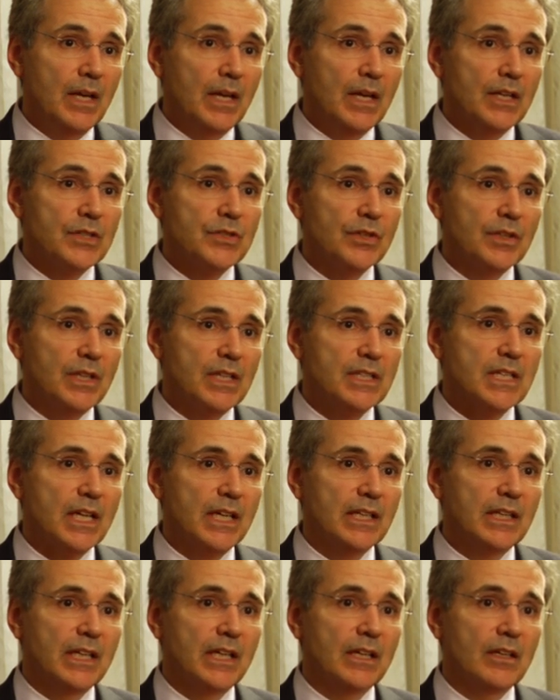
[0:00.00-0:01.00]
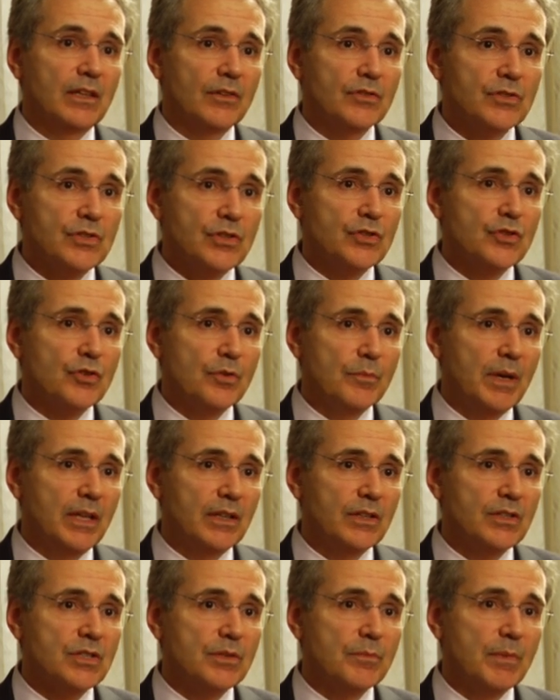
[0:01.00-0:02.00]
And so this, I think, there is a
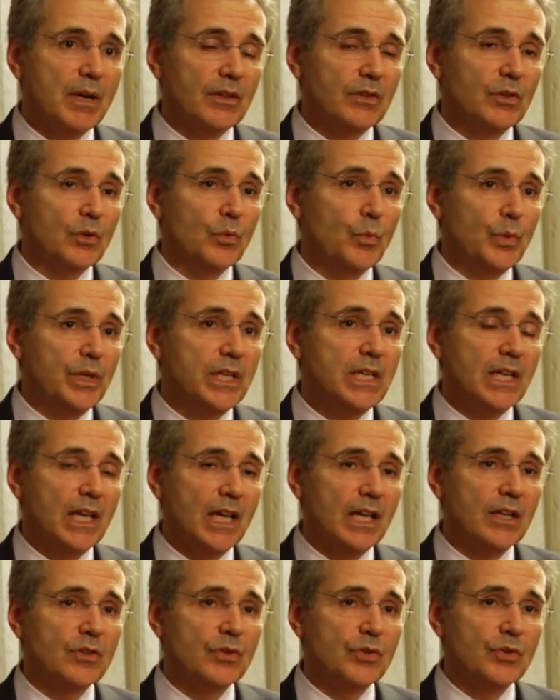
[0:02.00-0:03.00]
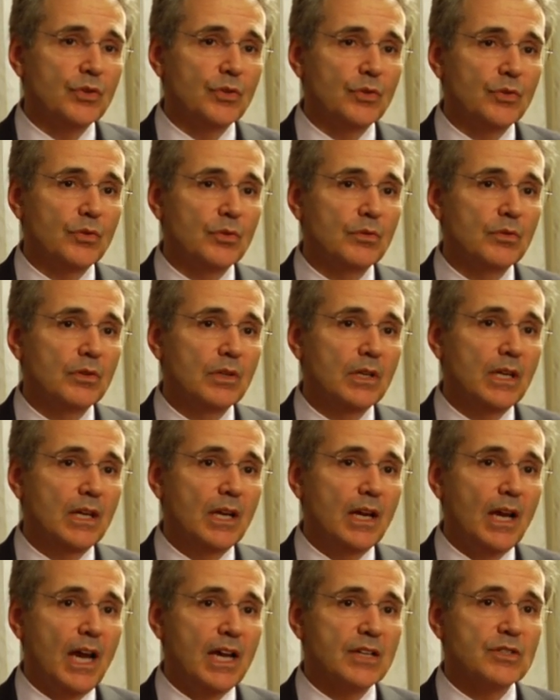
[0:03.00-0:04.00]
tremendous amount that we can do
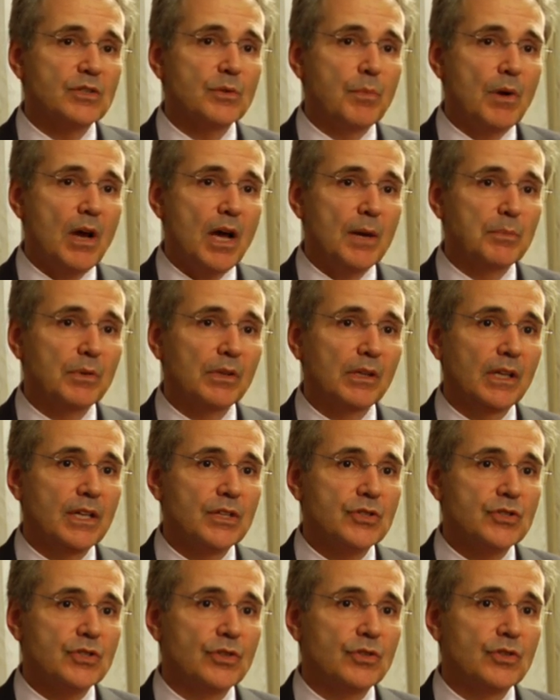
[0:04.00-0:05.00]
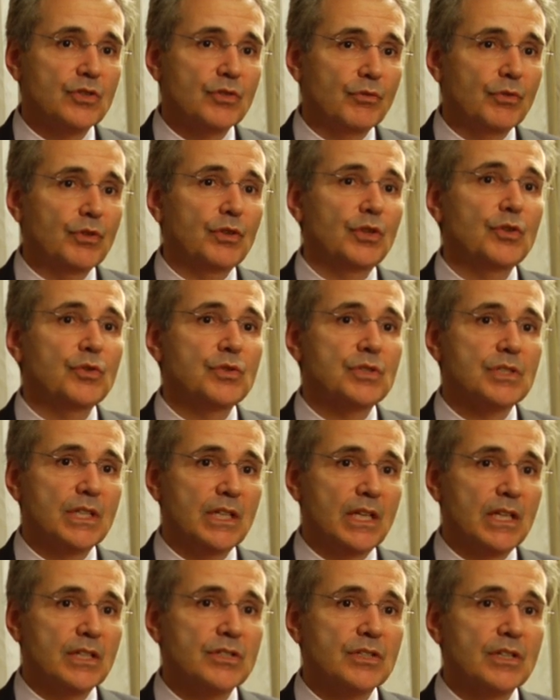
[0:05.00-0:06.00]
as a population to reduce
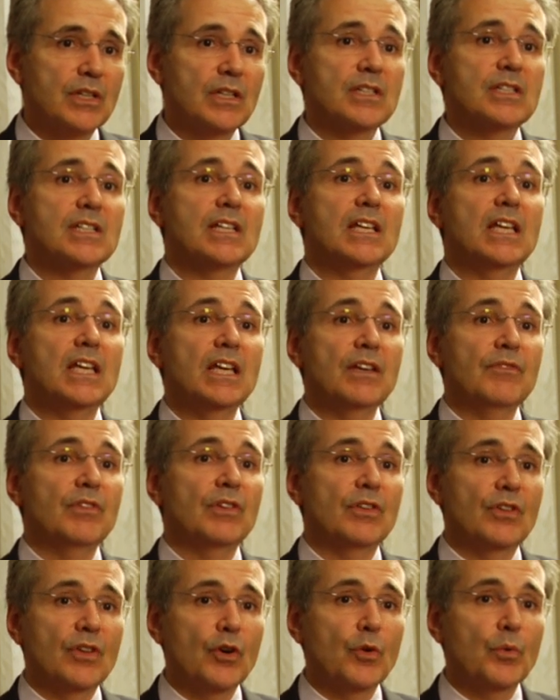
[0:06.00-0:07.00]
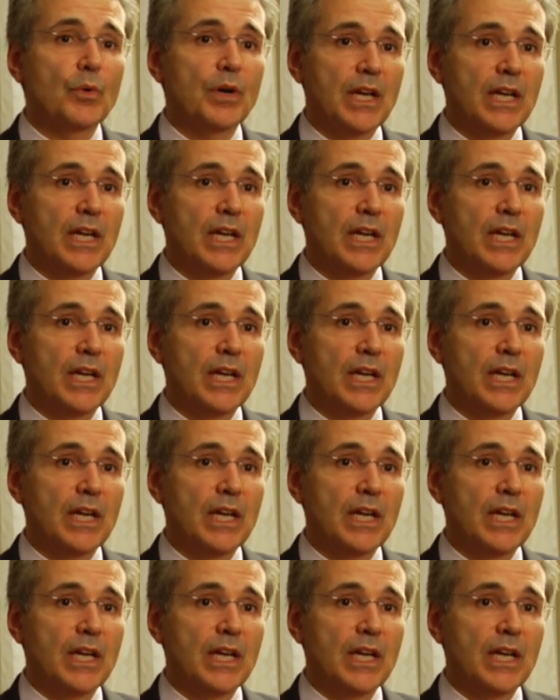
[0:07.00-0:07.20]
the incidence even though we're